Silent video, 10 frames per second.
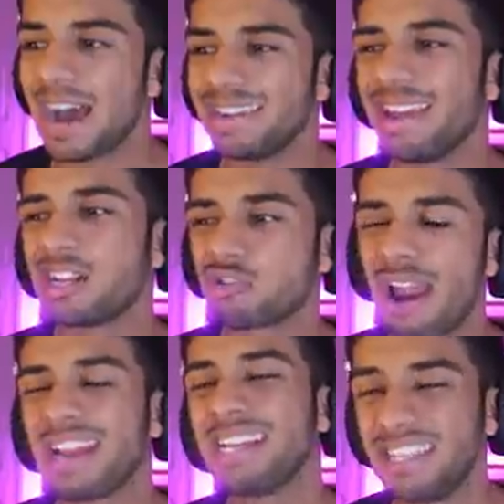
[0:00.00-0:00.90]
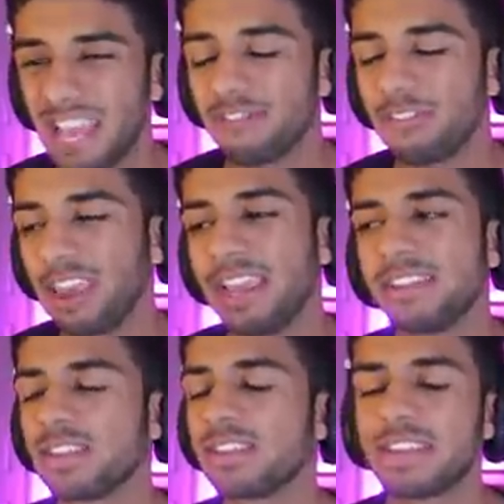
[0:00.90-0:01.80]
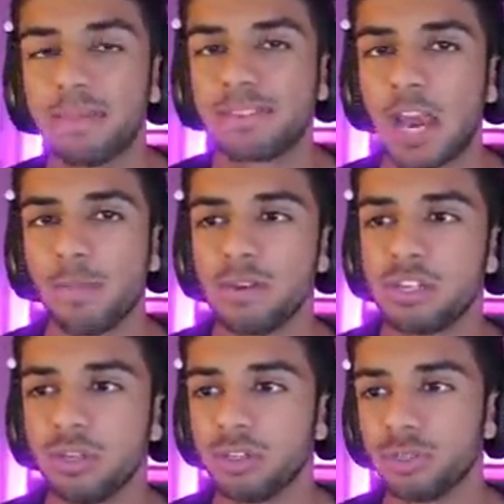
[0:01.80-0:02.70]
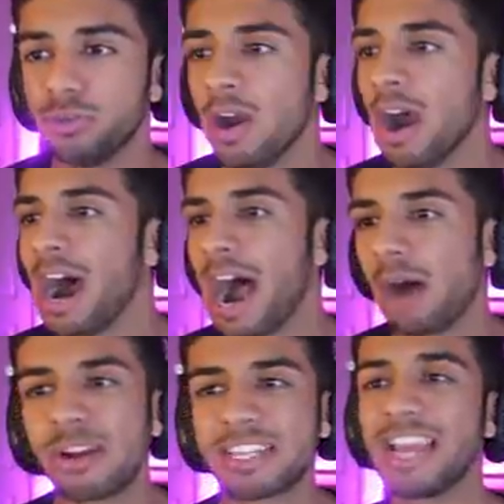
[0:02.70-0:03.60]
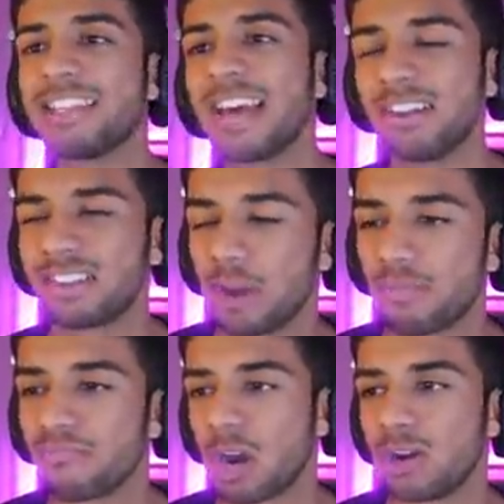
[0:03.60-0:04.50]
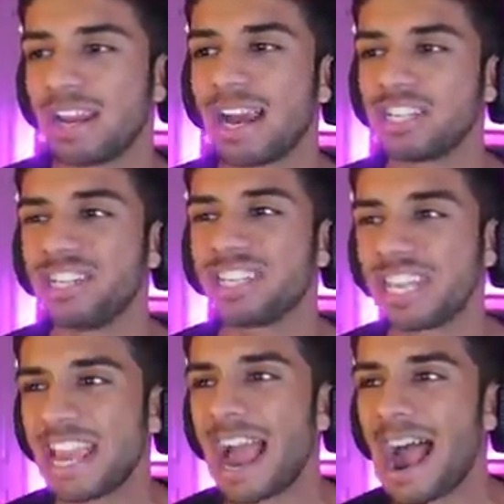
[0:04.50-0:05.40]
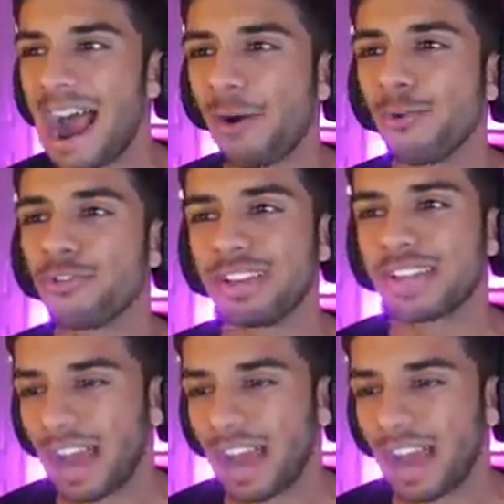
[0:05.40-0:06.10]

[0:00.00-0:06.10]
and a track diff in, so same setup as usual. I wanna take that into the open road and actually see how this